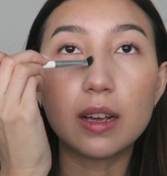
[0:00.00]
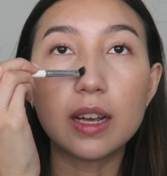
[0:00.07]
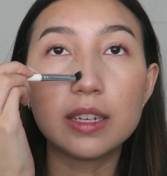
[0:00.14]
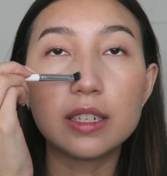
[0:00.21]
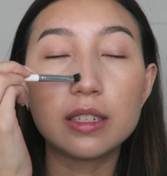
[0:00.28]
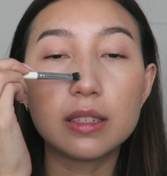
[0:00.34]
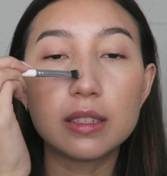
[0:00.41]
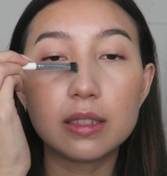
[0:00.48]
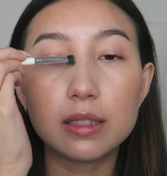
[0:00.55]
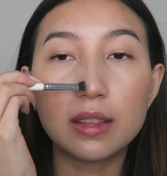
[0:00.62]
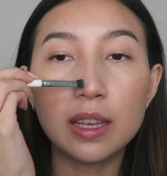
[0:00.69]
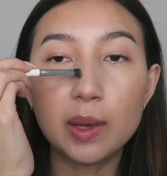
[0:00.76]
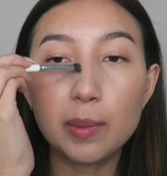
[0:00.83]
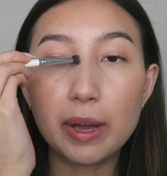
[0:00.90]
I just
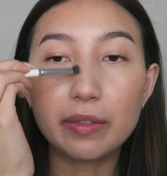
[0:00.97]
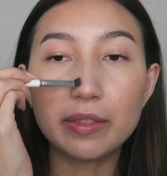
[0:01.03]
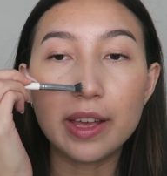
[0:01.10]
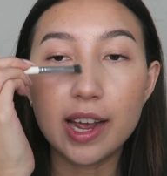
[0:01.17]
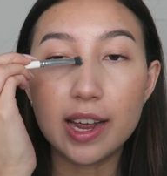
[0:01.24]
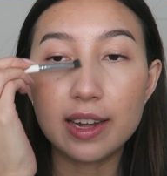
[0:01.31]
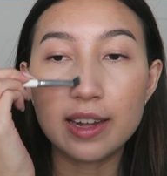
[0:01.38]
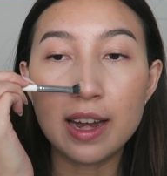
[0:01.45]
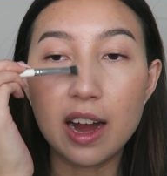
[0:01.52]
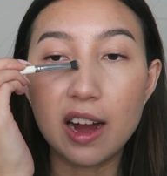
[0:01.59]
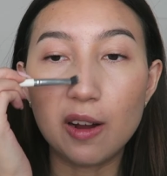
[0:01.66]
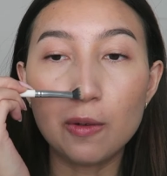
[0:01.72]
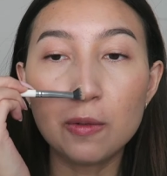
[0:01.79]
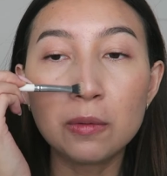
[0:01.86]
think about that
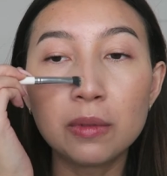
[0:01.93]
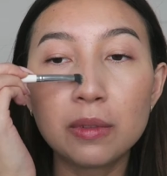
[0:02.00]
now.